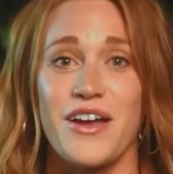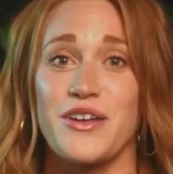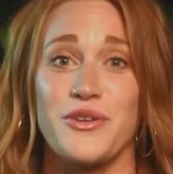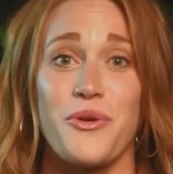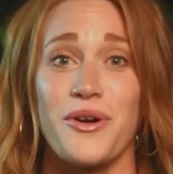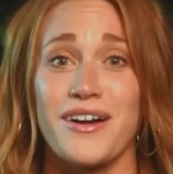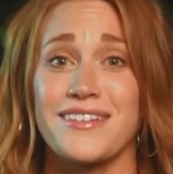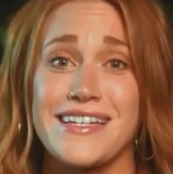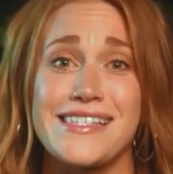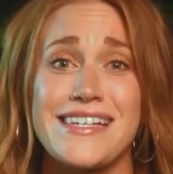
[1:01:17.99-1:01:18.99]
your
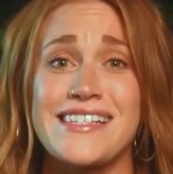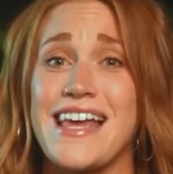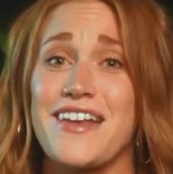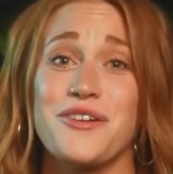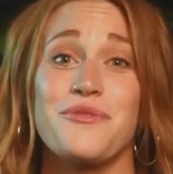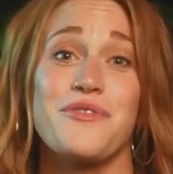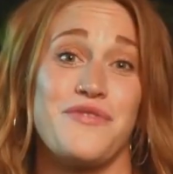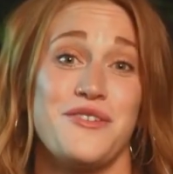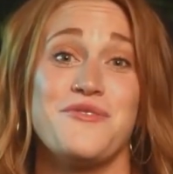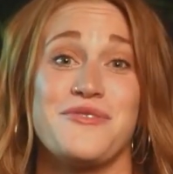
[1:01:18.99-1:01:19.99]
listens and your
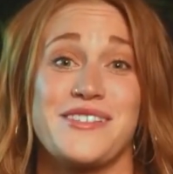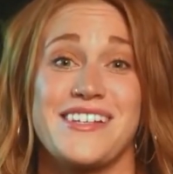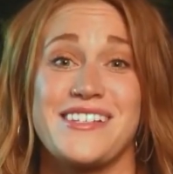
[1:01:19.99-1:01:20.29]
reviews.